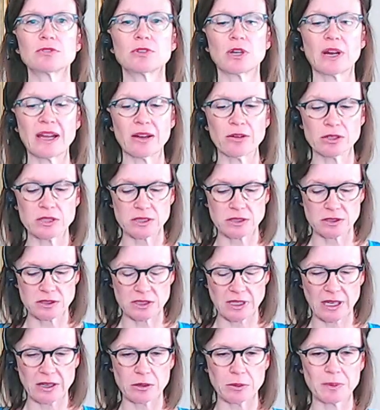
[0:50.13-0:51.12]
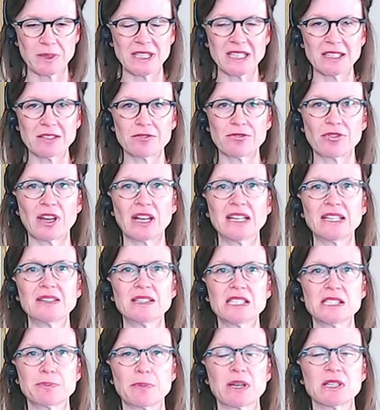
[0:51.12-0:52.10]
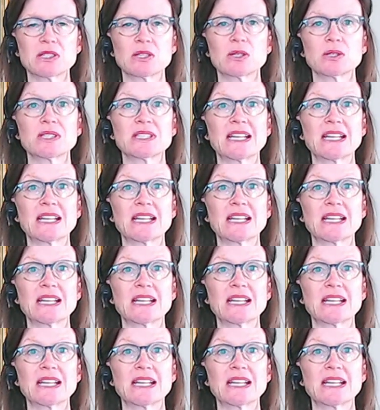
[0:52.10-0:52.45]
for how to begin finding these muscles